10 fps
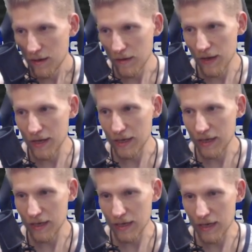Like,
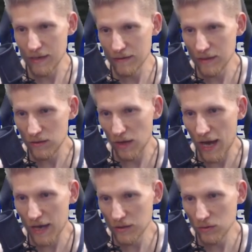is it
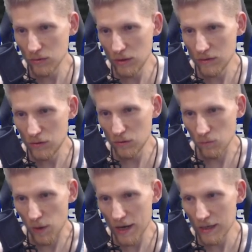actually
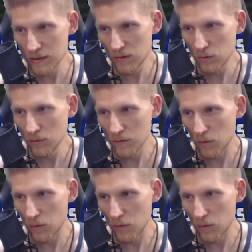raiding tombs,